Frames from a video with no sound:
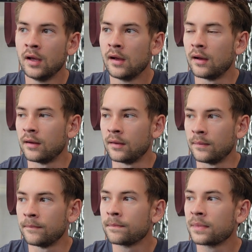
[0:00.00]

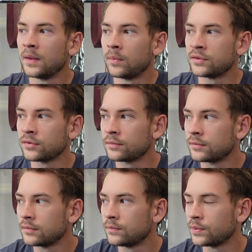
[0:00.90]
But
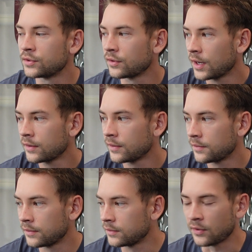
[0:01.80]
your ankle
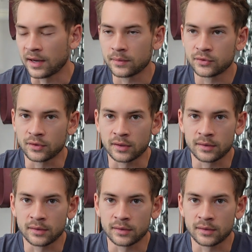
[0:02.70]
isn't your hamstring,